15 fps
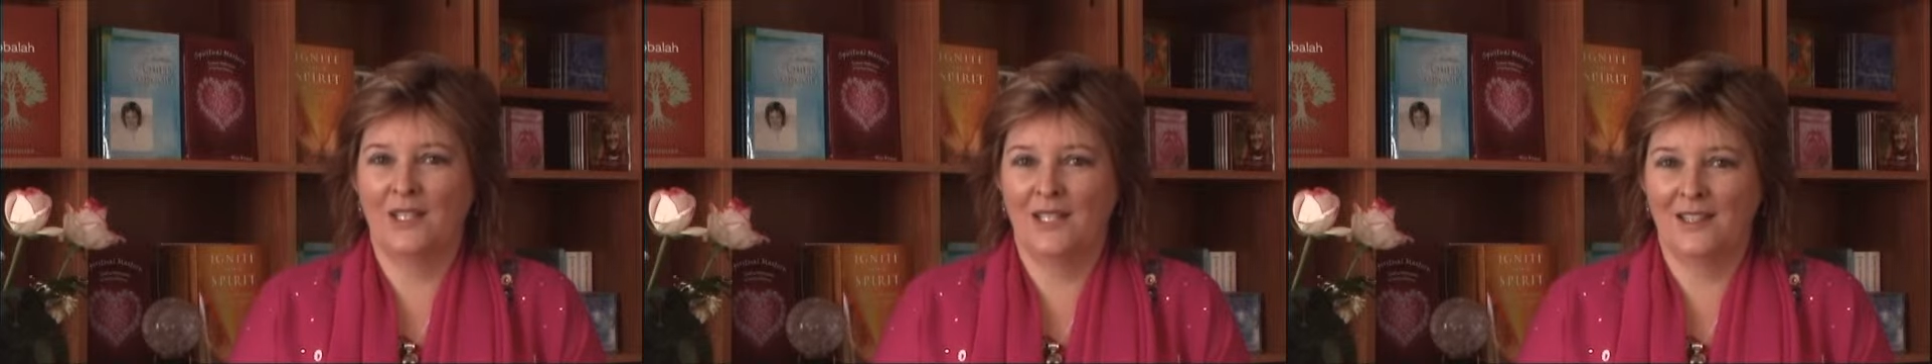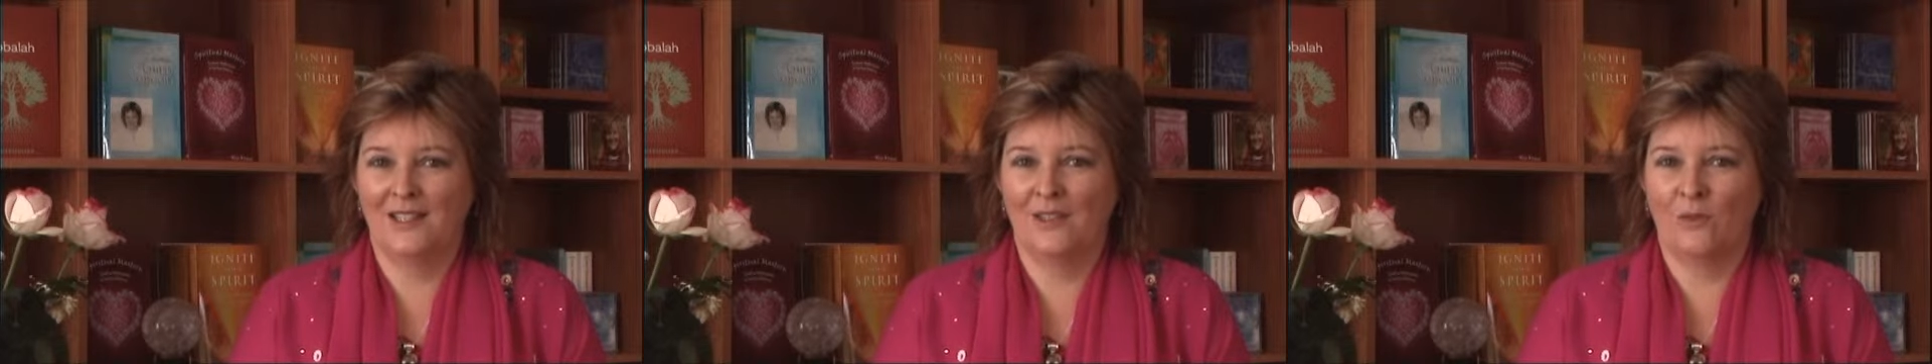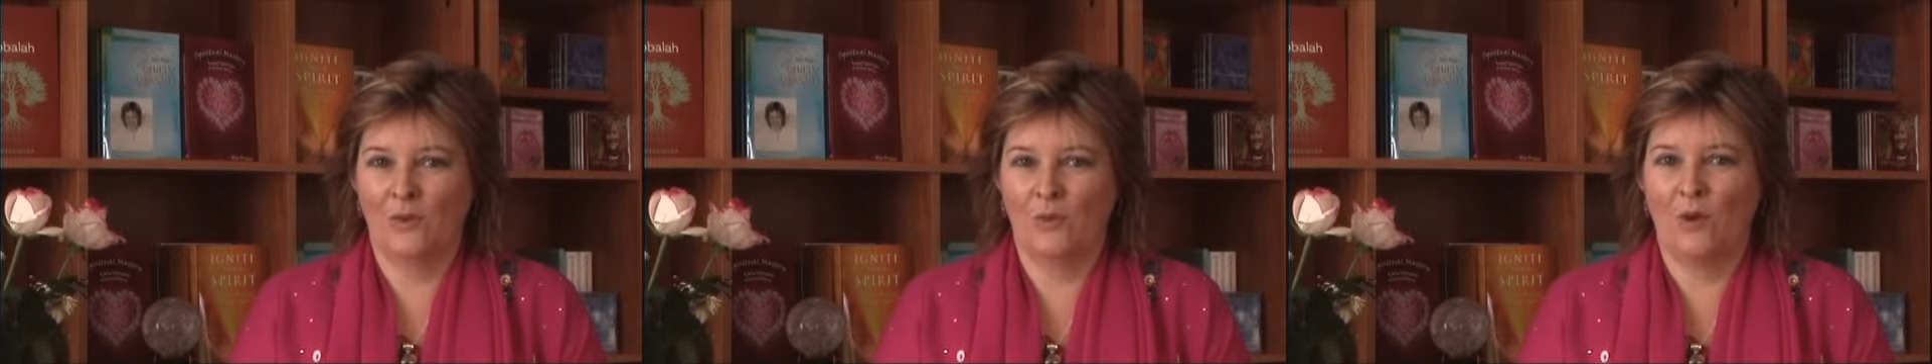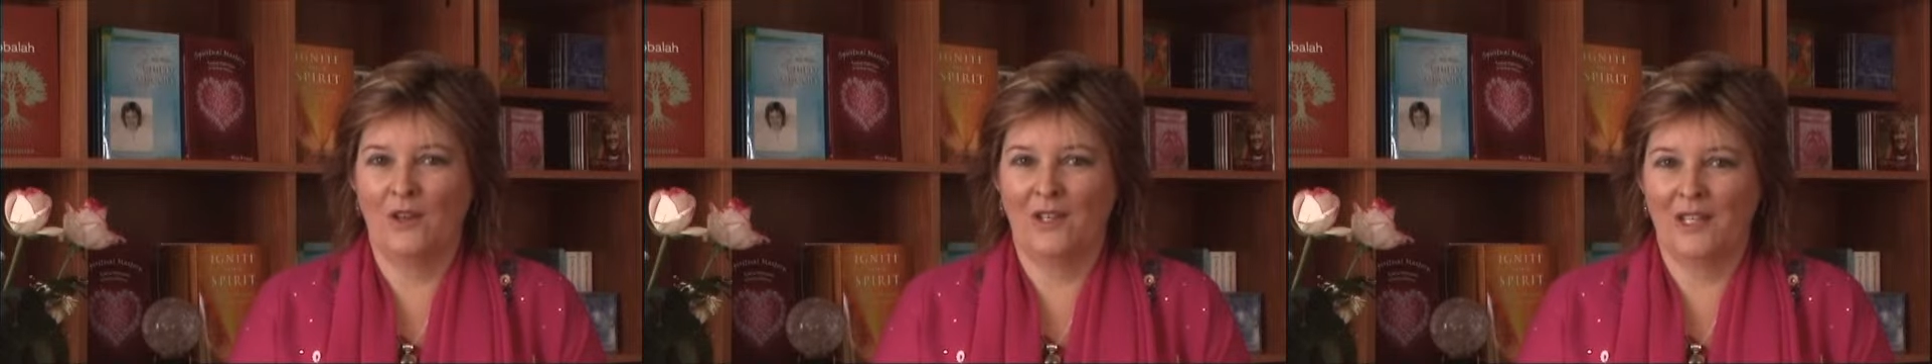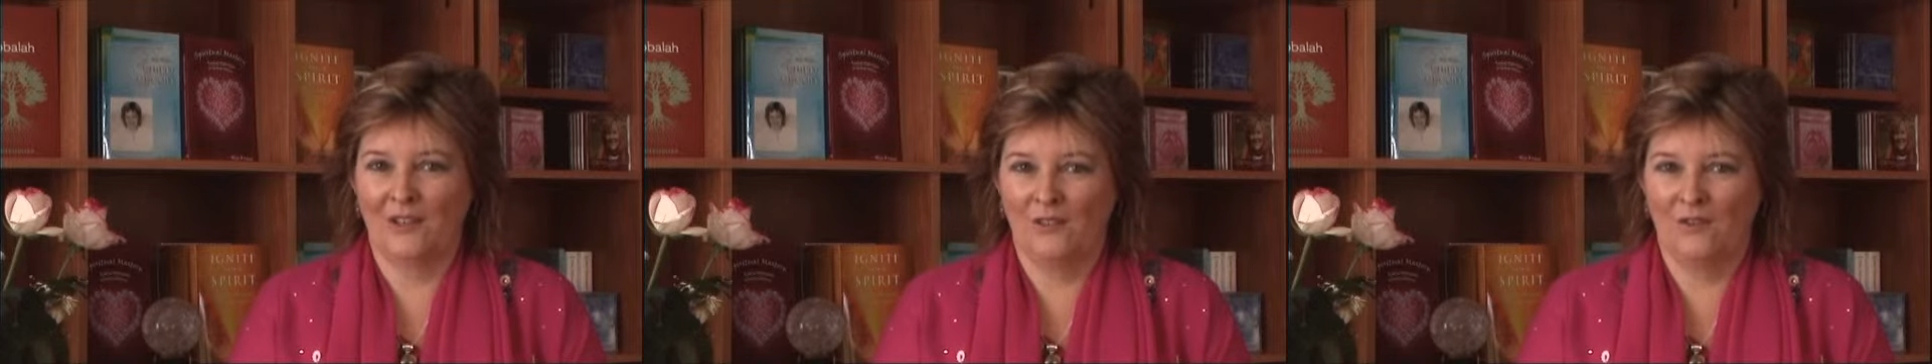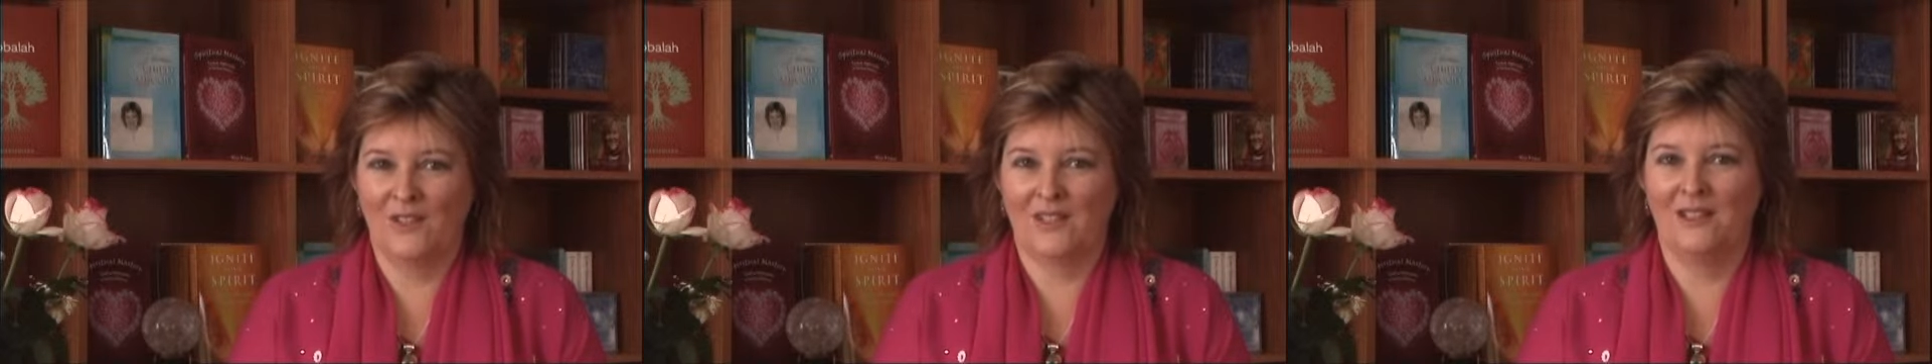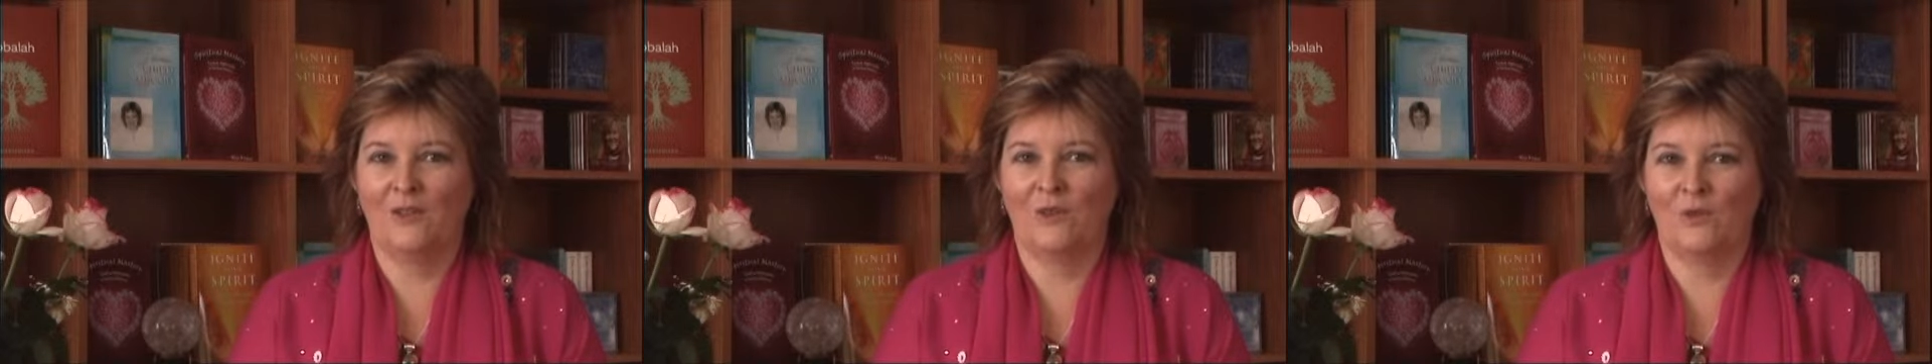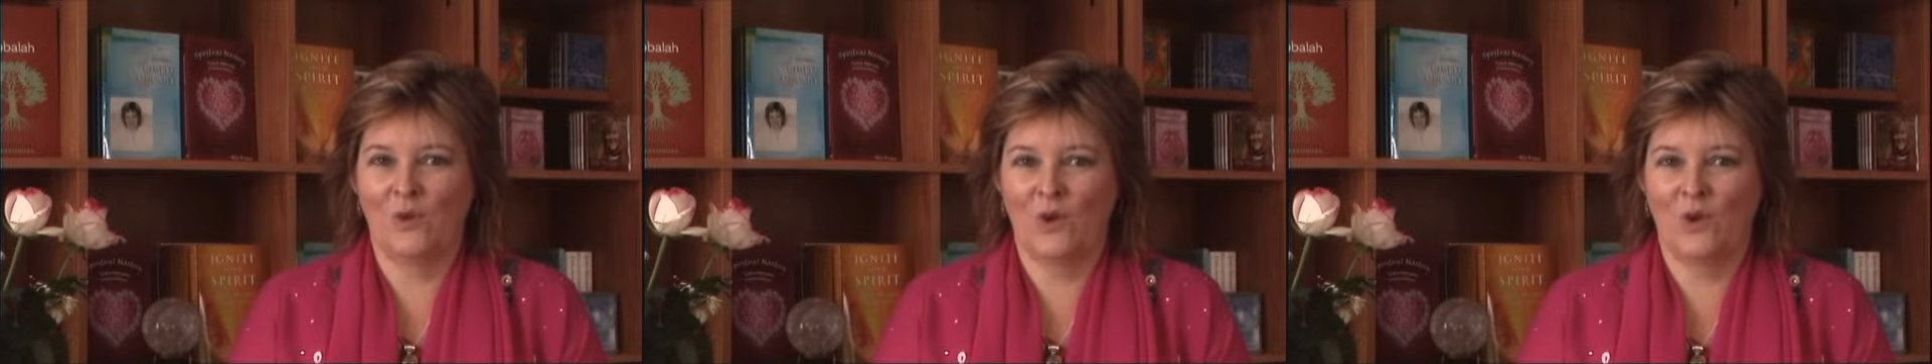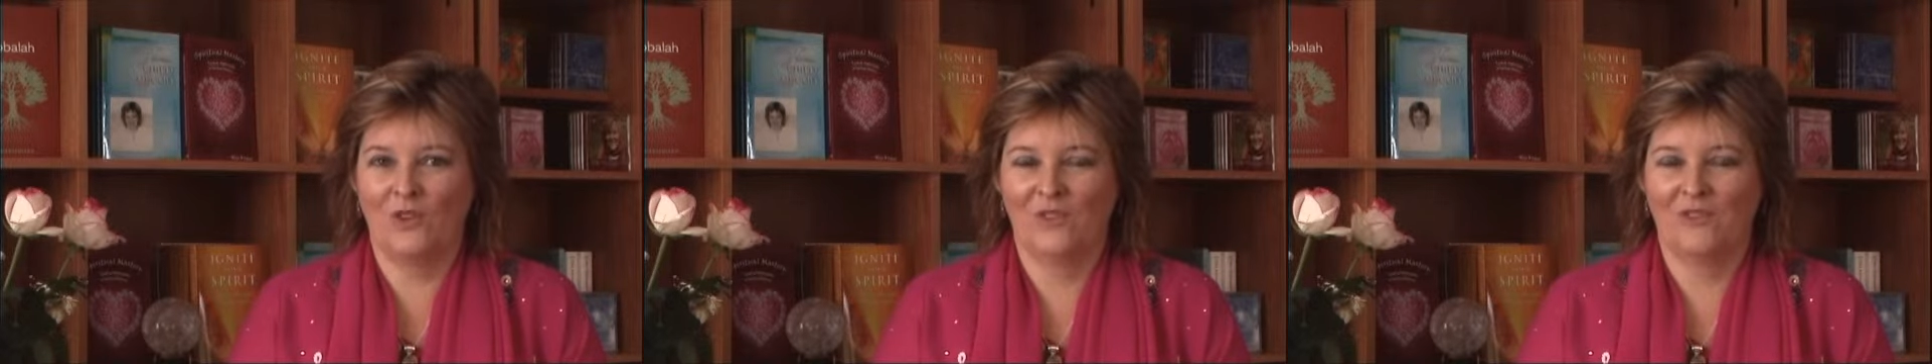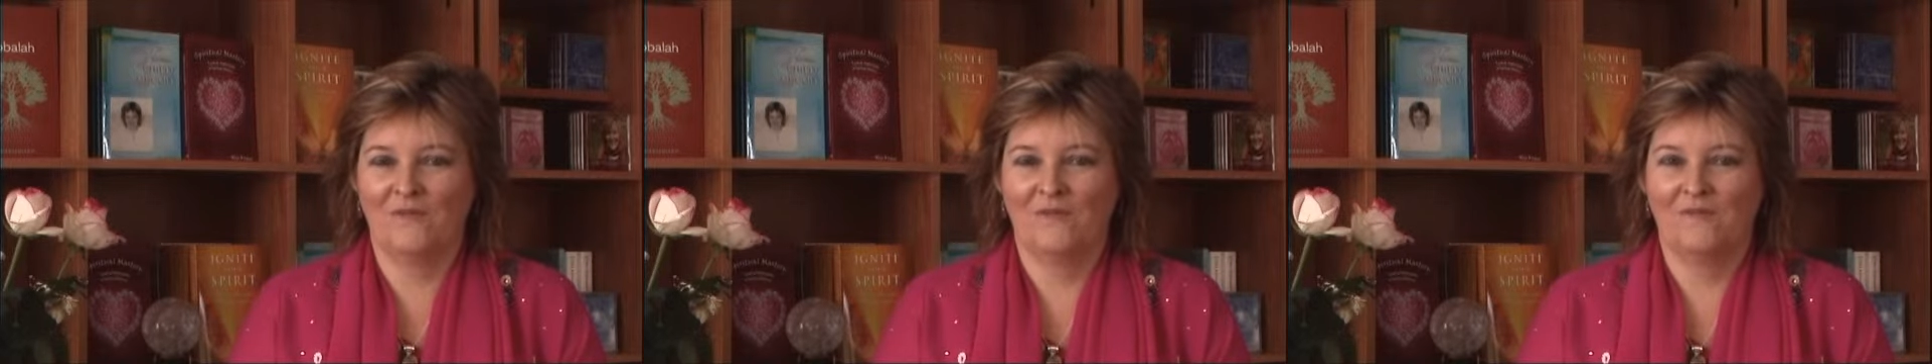it is that we want in the physical world.